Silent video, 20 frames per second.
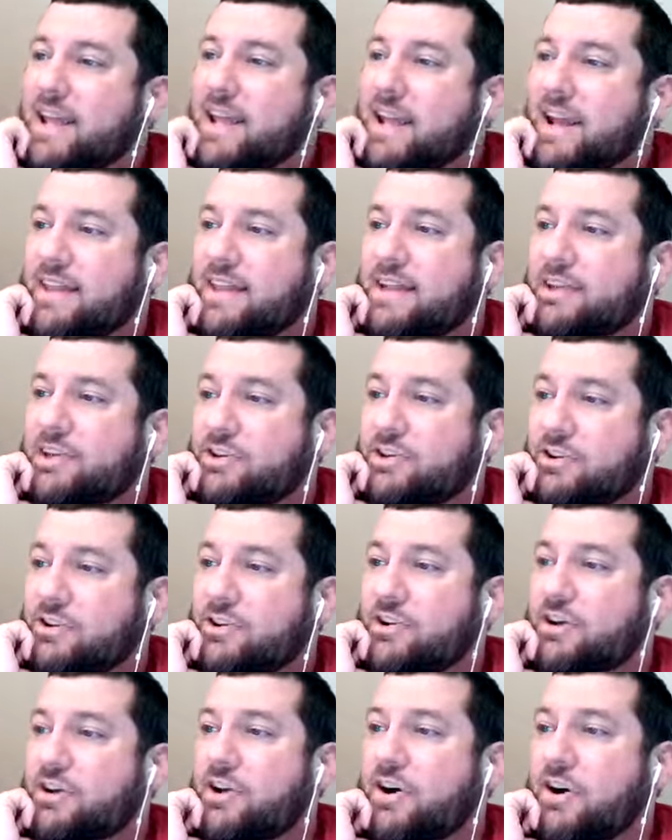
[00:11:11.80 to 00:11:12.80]
And they
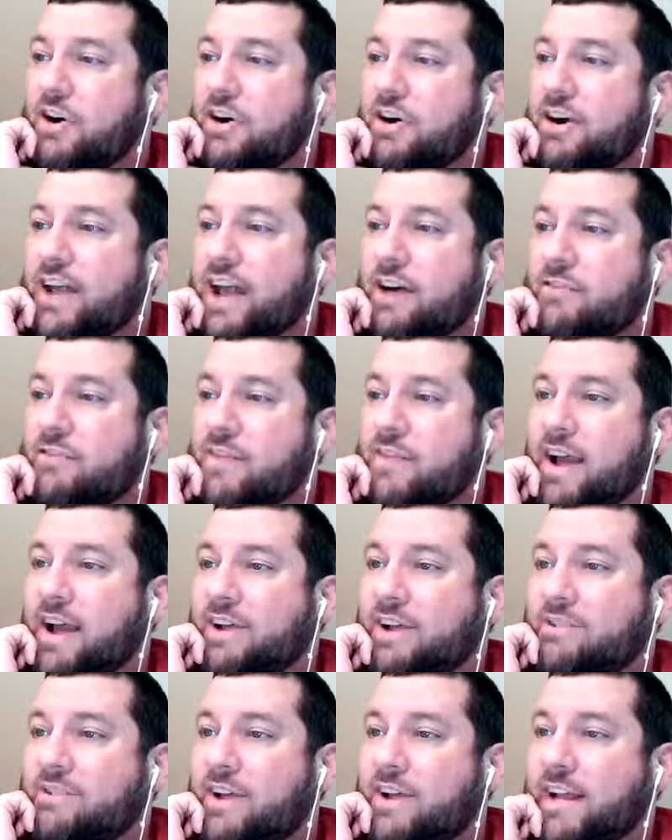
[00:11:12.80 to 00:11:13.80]
sure aren't
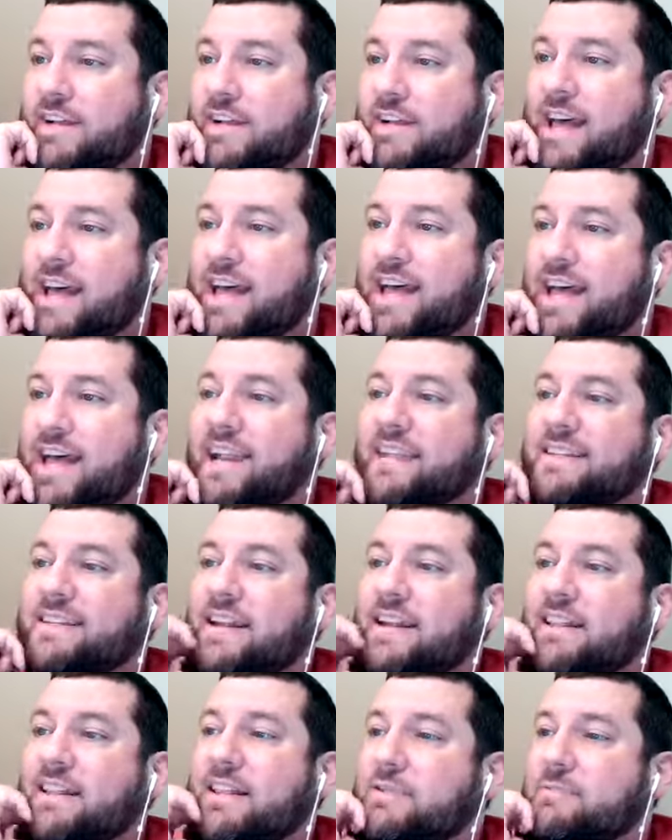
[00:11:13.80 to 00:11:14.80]
outright trying to hide
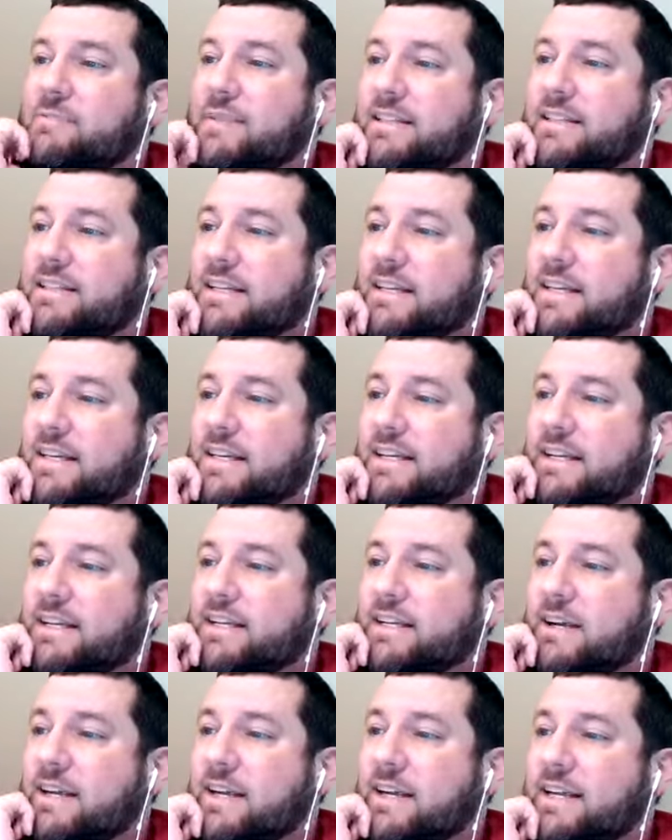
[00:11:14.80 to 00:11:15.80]
exactly what's being said like
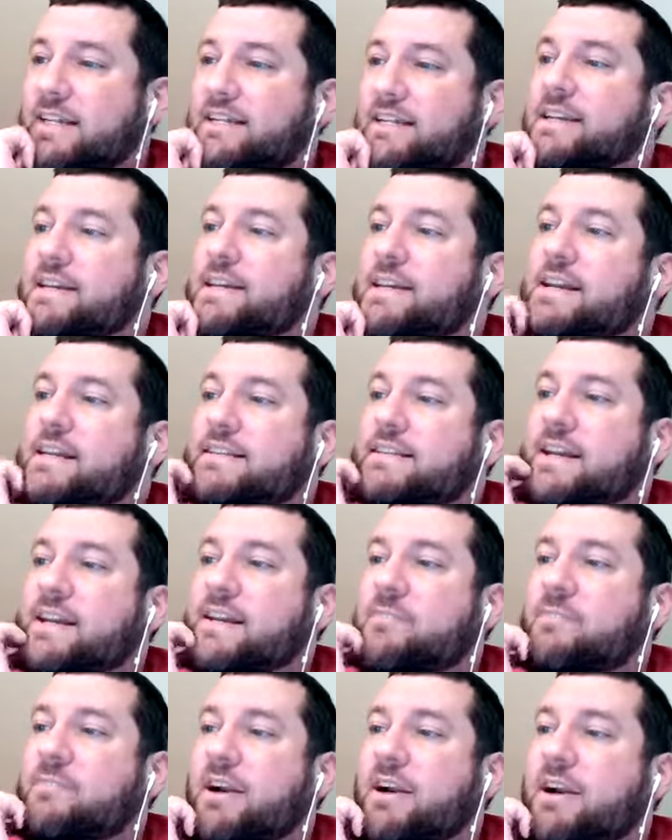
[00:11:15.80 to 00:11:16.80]
TikTok is. It's like
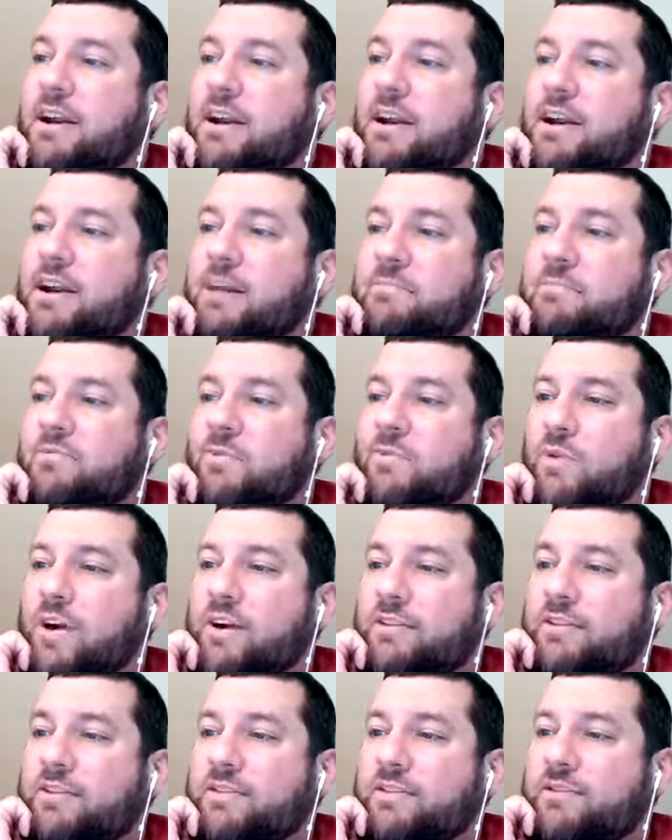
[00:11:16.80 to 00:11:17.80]
comparing a cup of
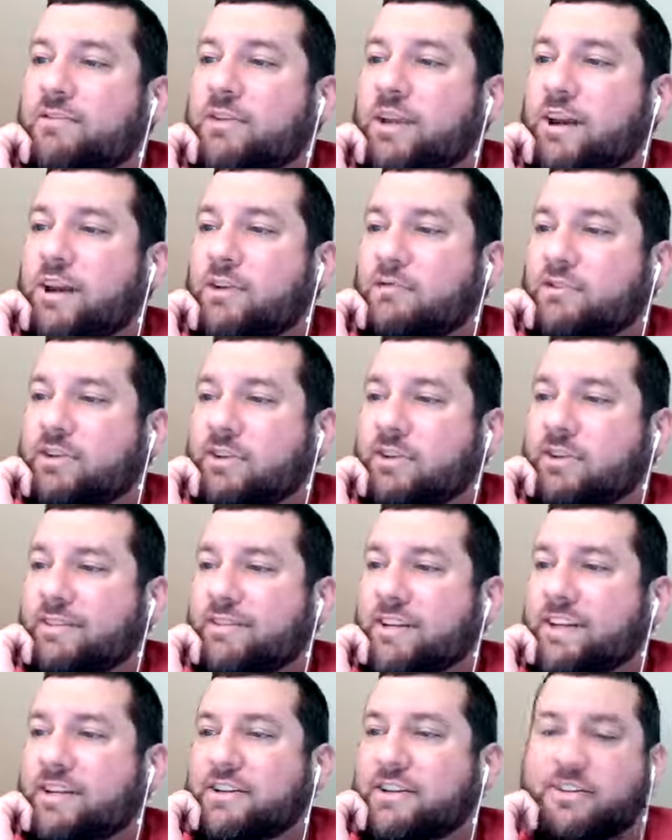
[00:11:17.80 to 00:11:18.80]
water to the ocean.
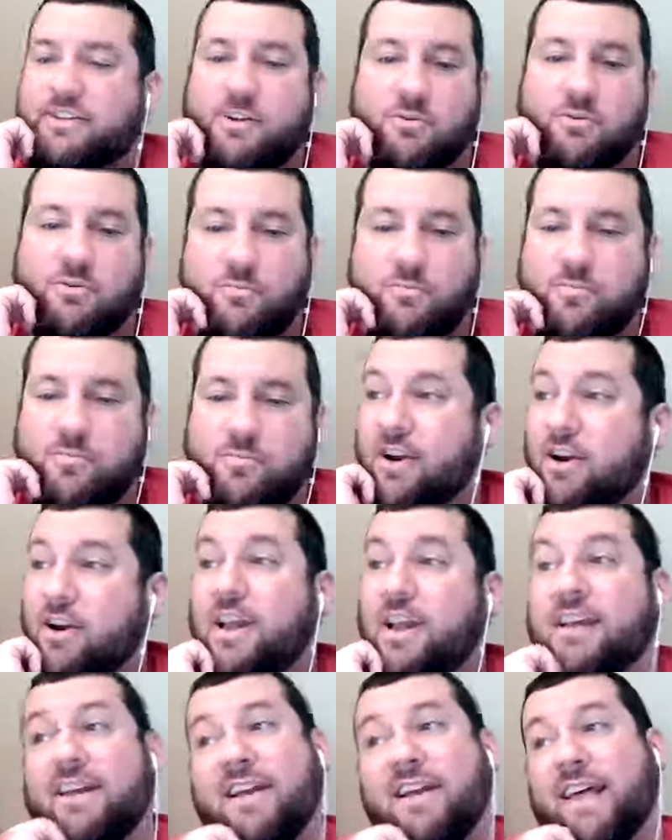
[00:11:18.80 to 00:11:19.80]
They just don't compare.
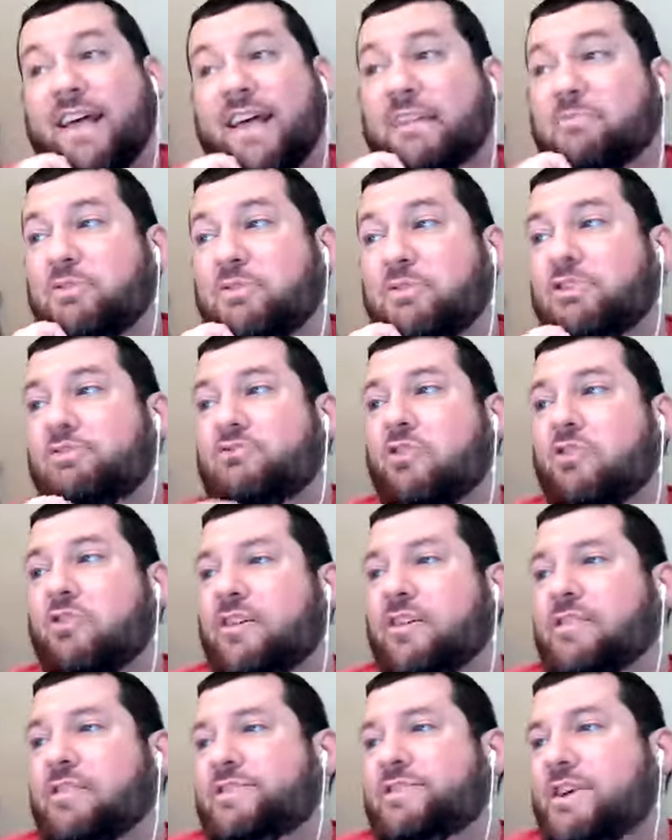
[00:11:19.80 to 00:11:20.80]
That's pretty
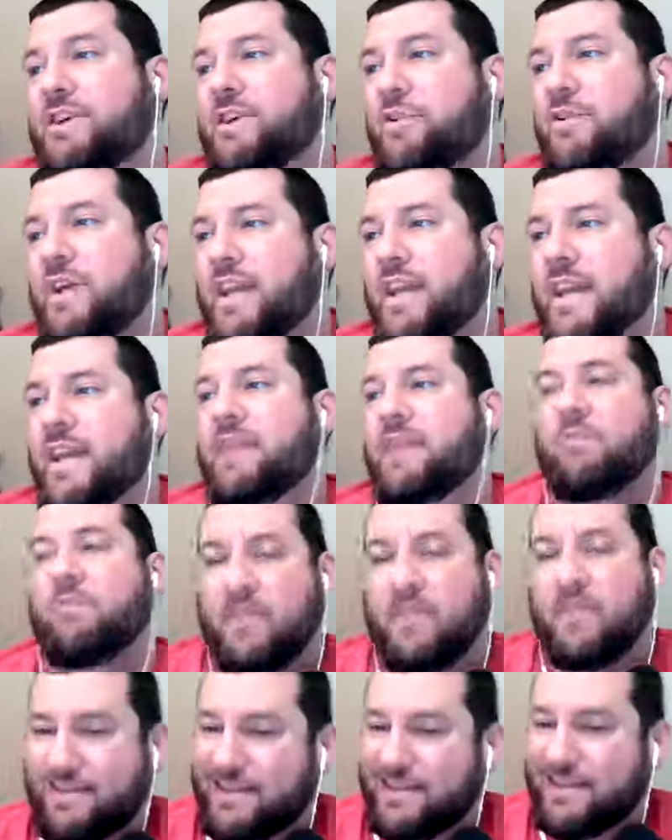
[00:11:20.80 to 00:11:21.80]
strong. So again,
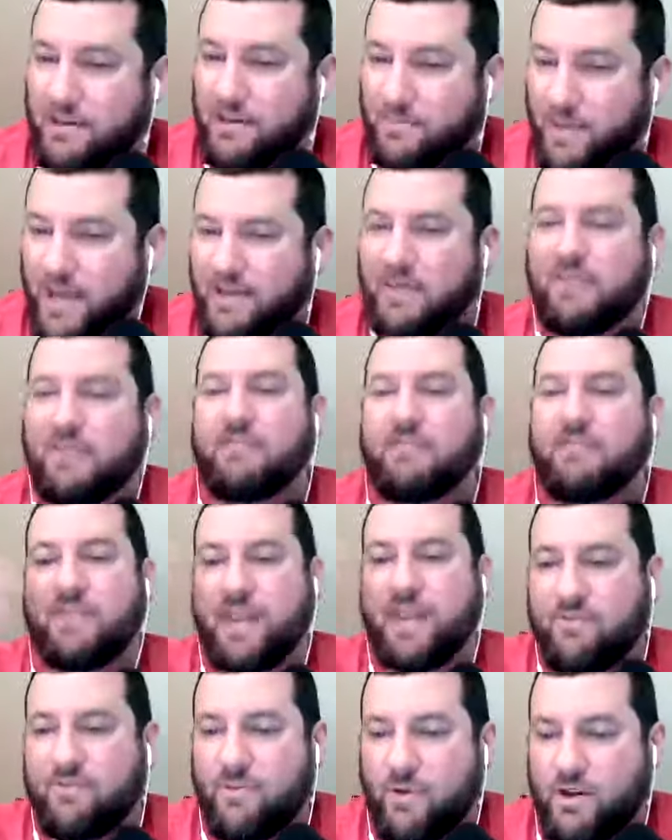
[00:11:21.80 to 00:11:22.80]
this is his opinion, so
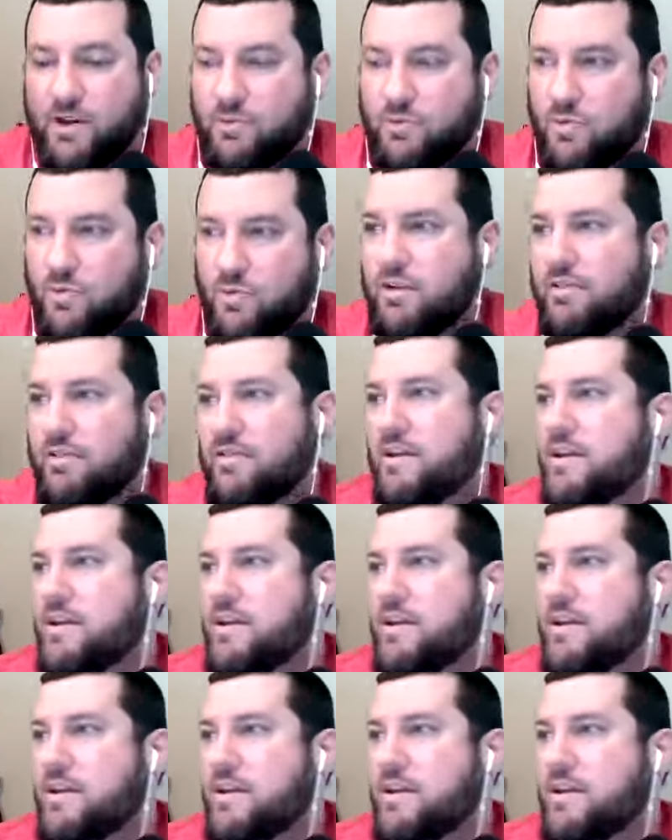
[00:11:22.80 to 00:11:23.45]
take it for what it's worth.